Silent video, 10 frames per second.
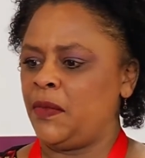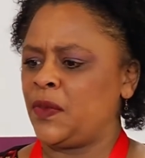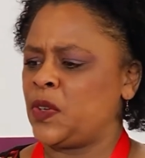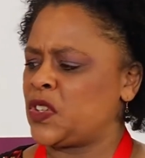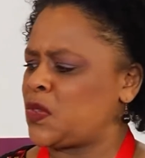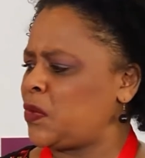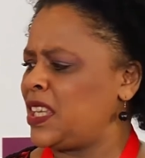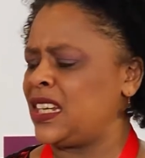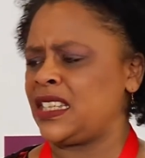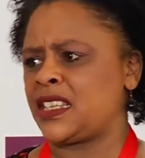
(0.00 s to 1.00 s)
Which is a
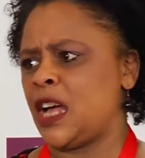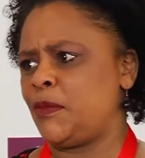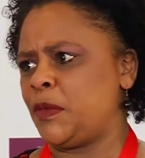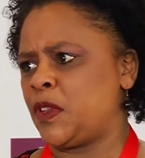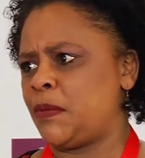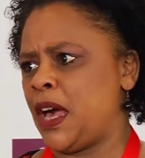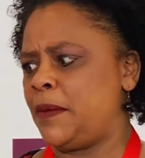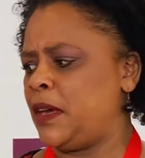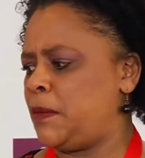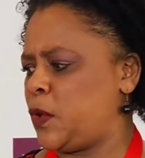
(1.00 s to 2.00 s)
really nice complement with
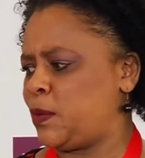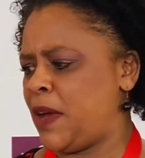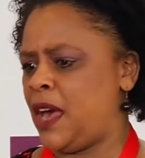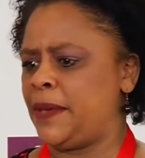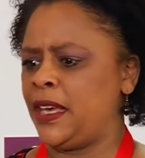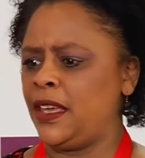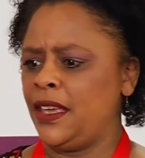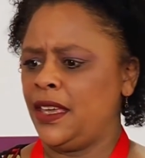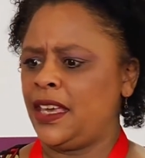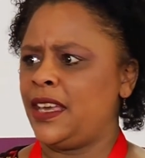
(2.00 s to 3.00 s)
Pama. Both Pama
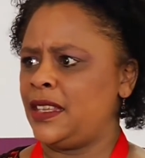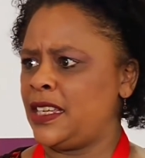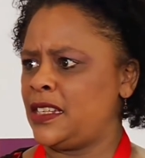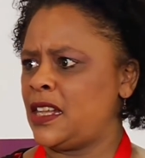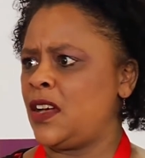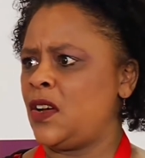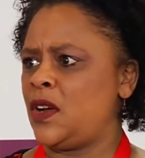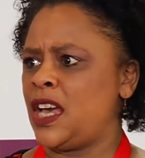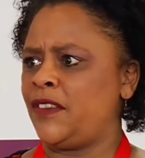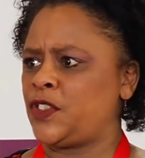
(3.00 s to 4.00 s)
and the Hidalgo
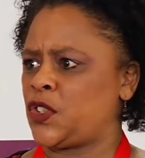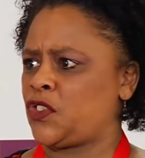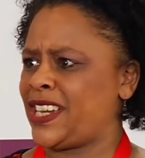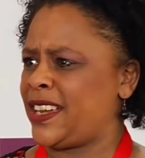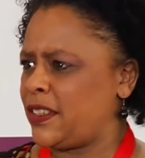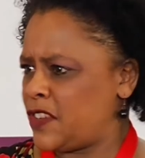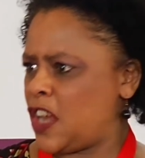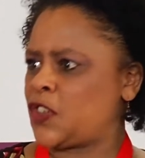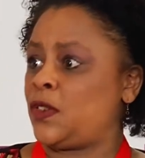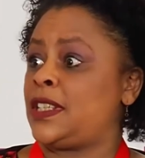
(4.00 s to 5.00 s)
have just great kind of
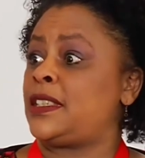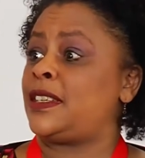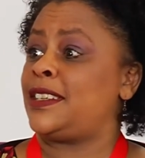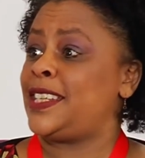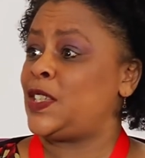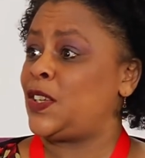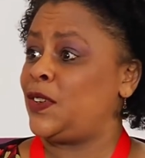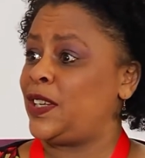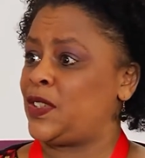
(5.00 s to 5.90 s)
natural acidity to it.